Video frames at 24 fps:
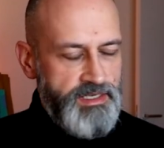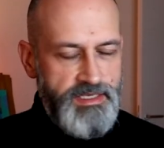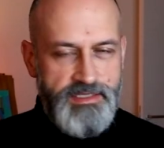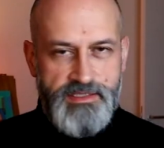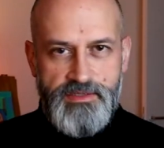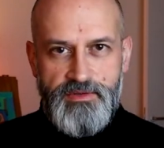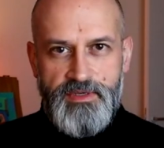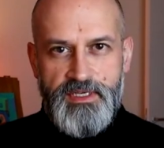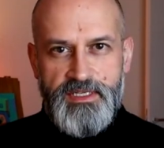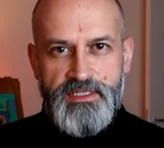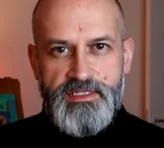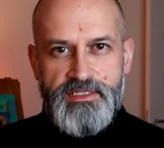As
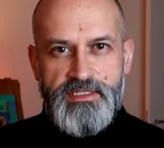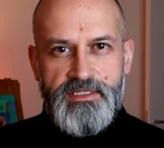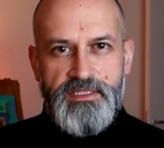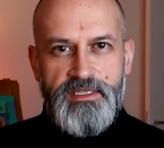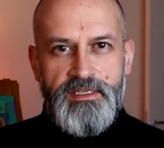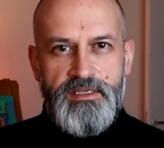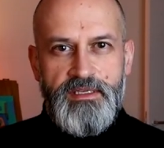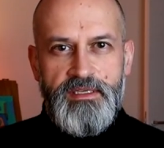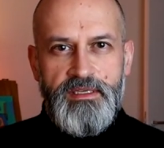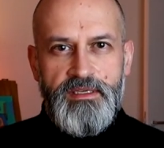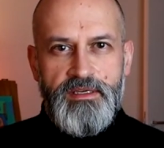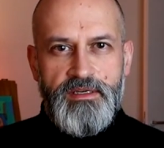you can
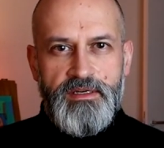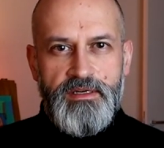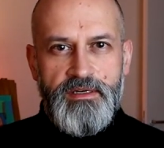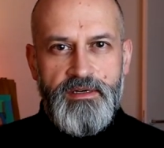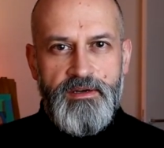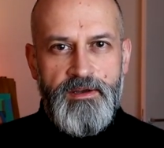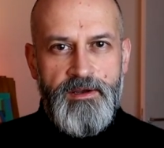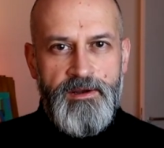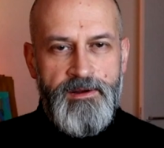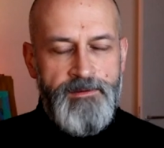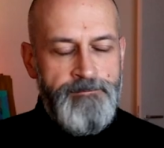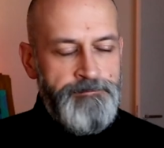see
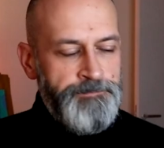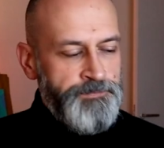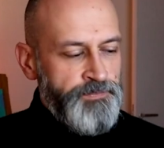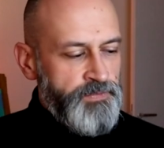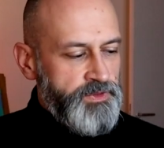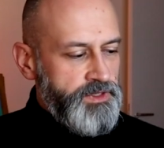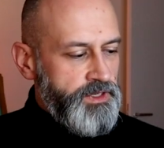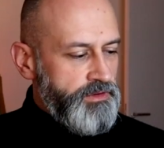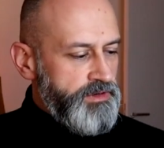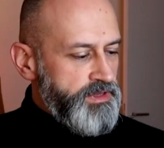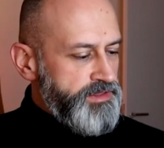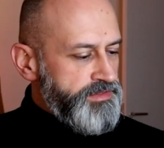here,
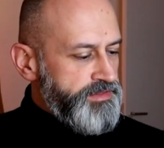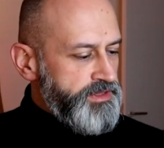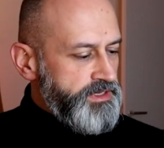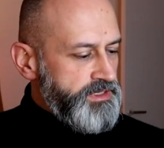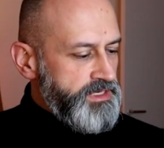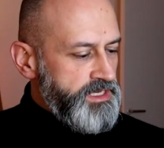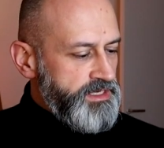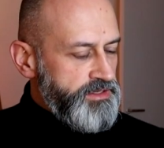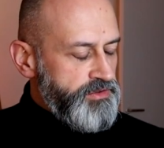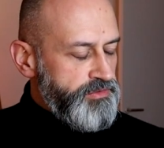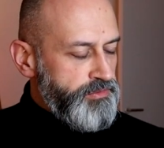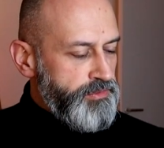the only thing
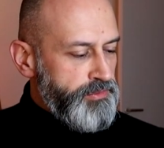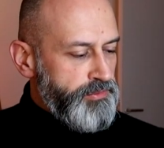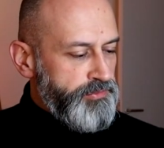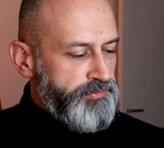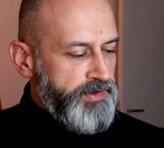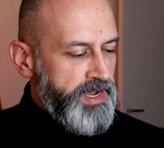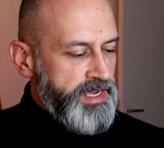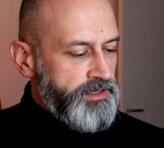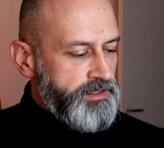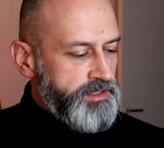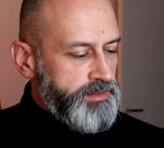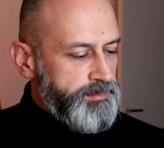that you will
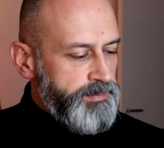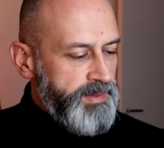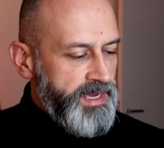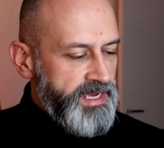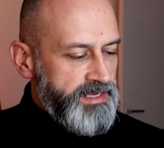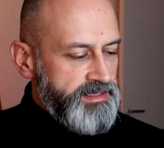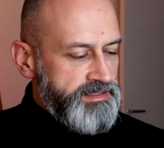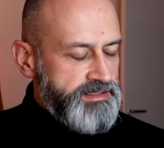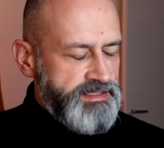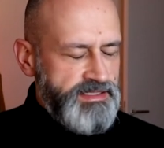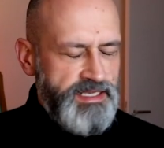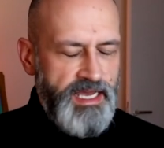find on the
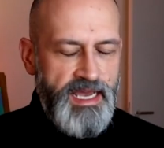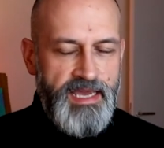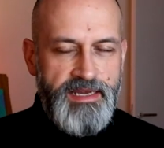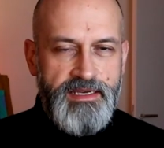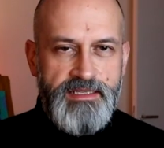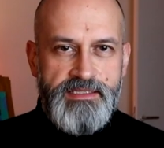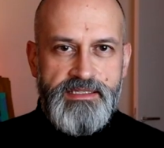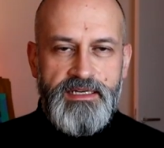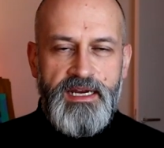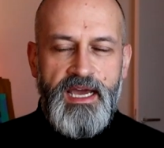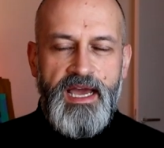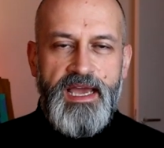back side
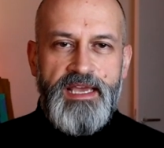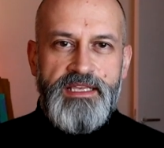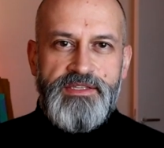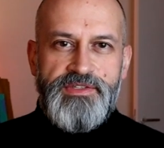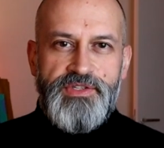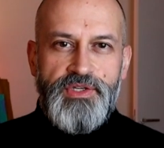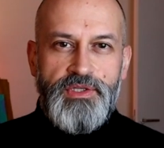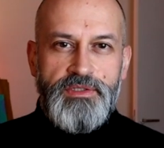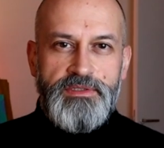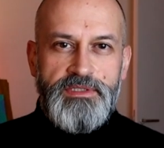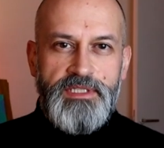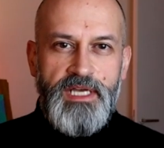is an
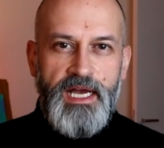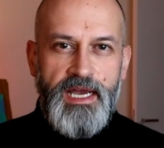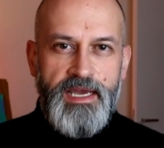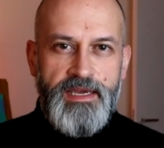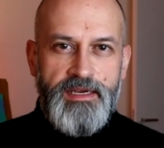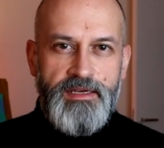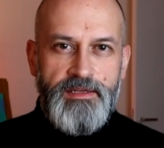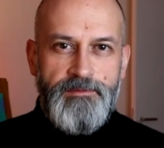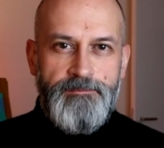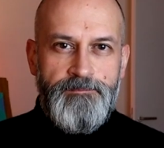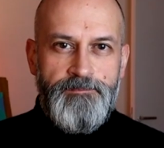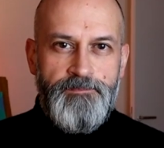ISO
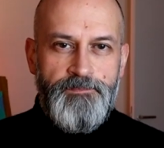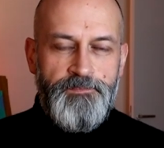dial.